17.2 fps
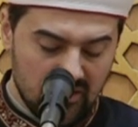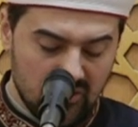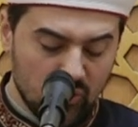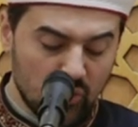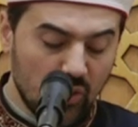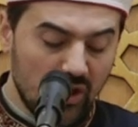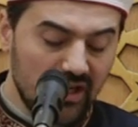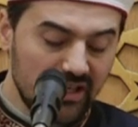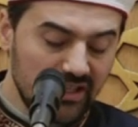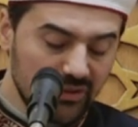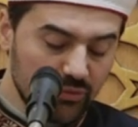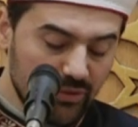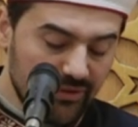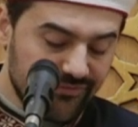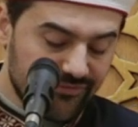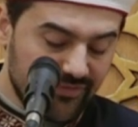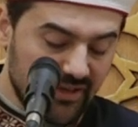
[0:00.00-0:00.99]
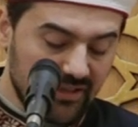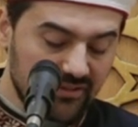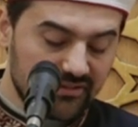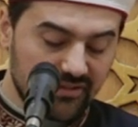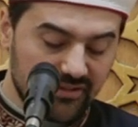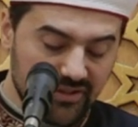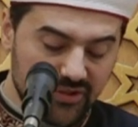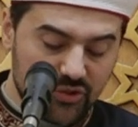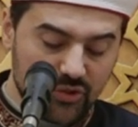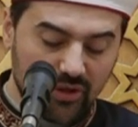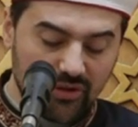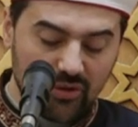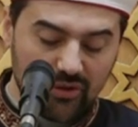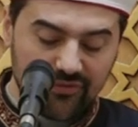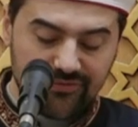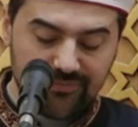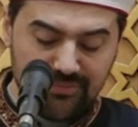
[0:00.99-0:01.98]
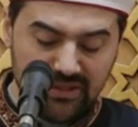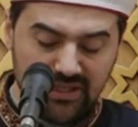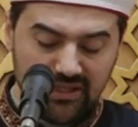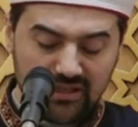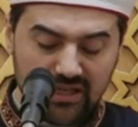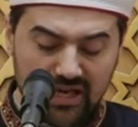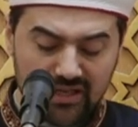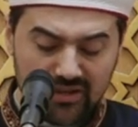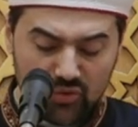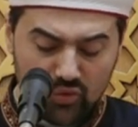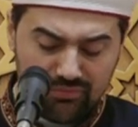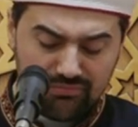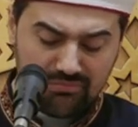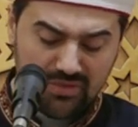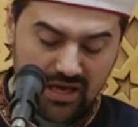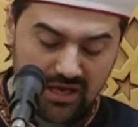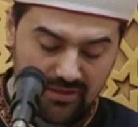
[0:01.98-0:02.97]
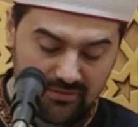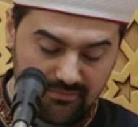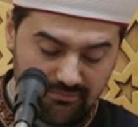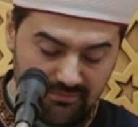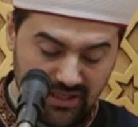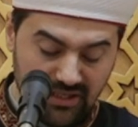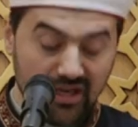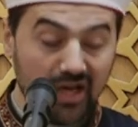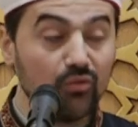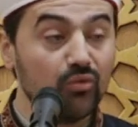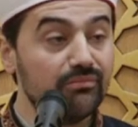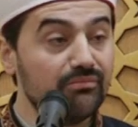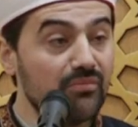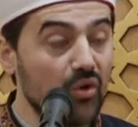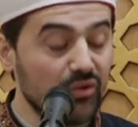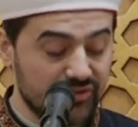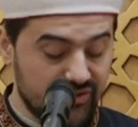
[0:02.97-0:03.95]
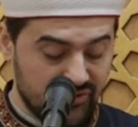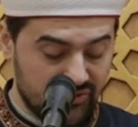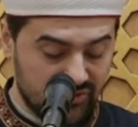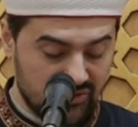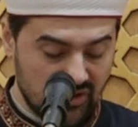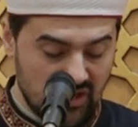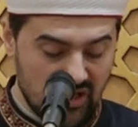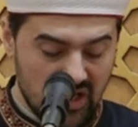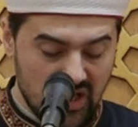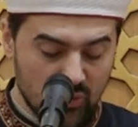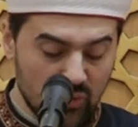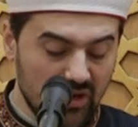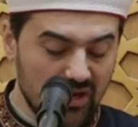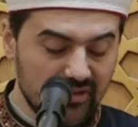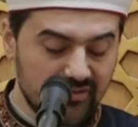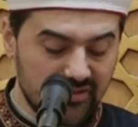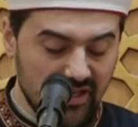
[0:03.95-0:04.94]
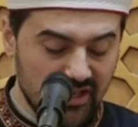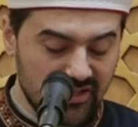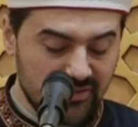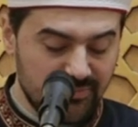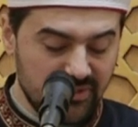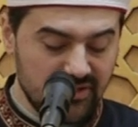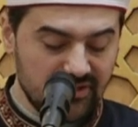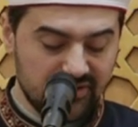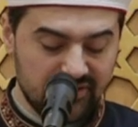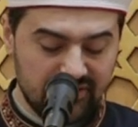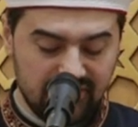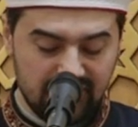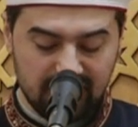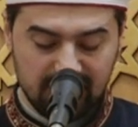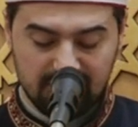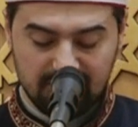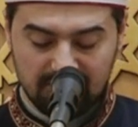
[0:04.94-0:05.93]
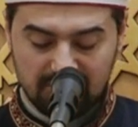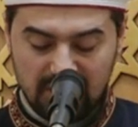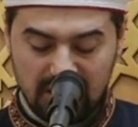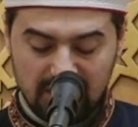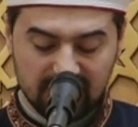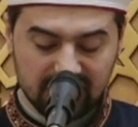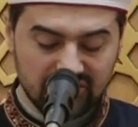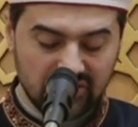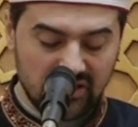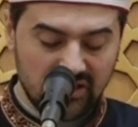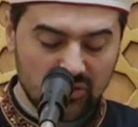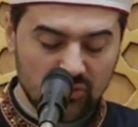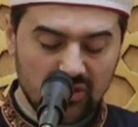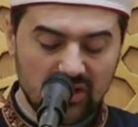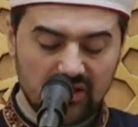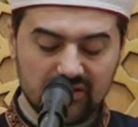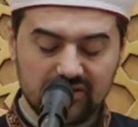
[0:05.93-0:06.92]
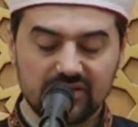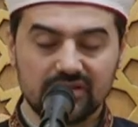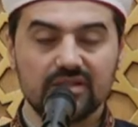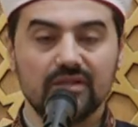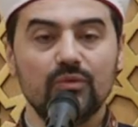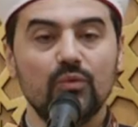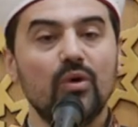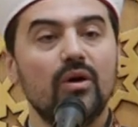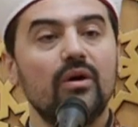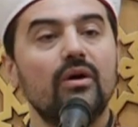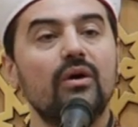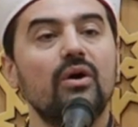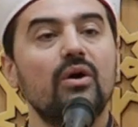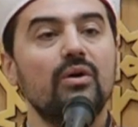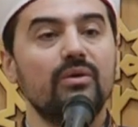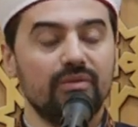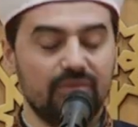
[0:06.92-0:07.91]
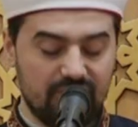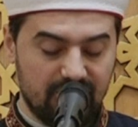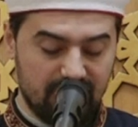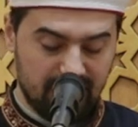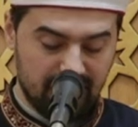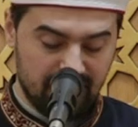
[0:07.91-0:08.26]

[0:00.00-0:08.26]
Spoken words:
While we felt the joy of being an ummah in our mosques, where takbirs and salawats were heard,